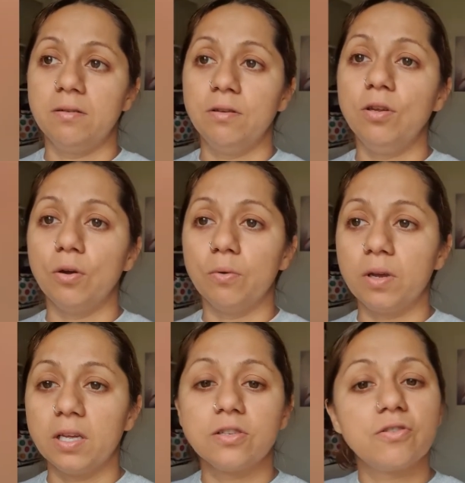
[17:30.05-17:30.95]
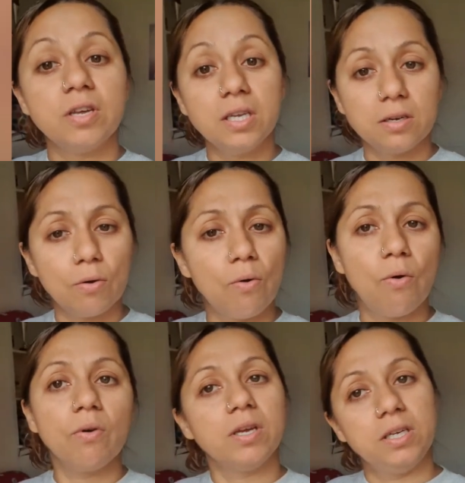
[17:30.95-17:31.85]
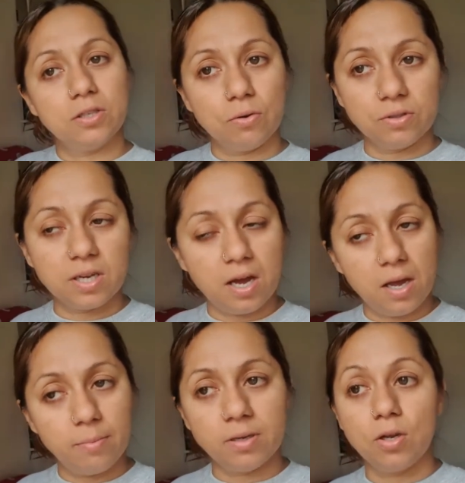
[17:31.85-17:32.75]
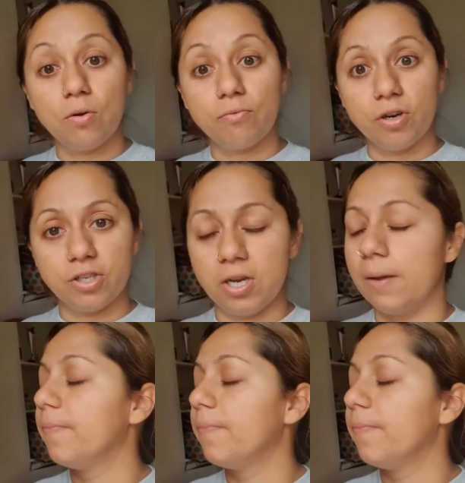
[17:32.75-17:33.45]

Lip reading: you know, gets to eat it all in his own time, not rushing.